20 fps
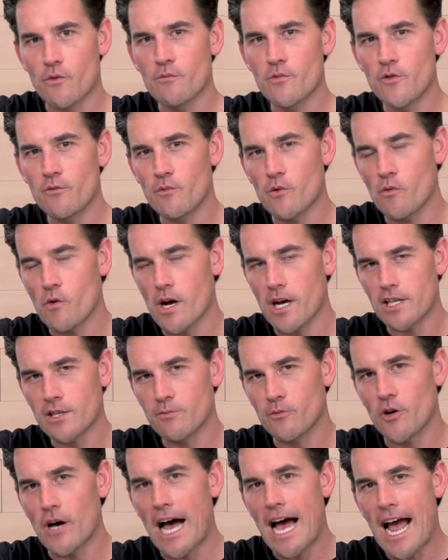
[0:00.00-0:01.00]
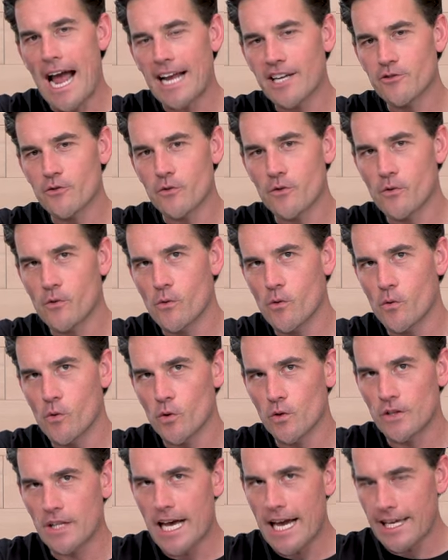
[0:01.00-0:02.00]
removable, washable,
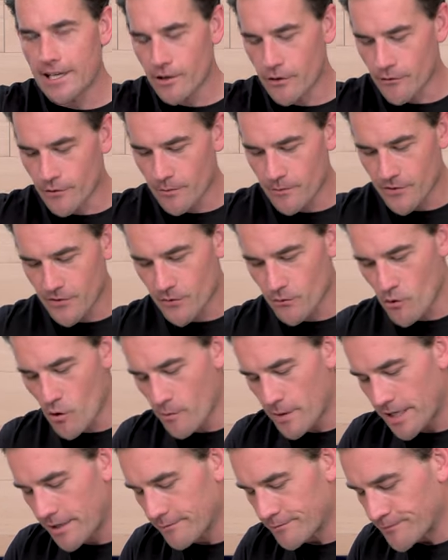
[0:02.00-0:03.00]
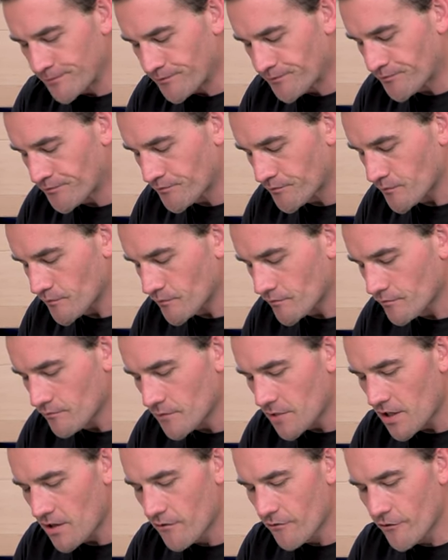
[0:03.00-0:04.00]
hydro-cool liner from Suomy.
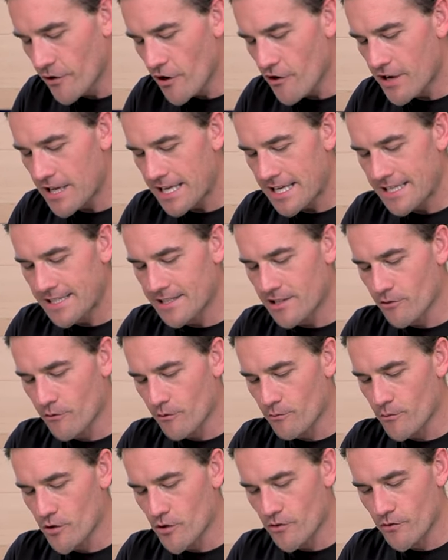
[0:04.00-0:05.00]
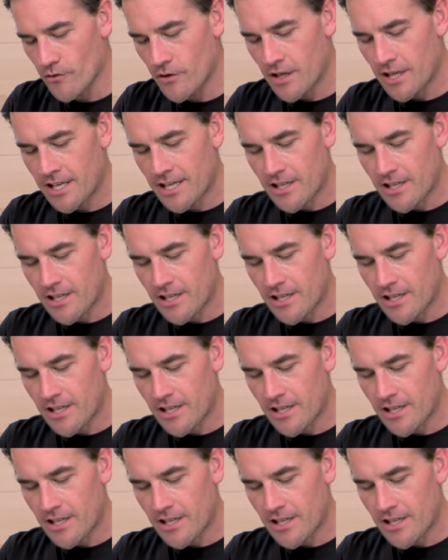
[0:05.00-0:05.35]
Very easy to remove.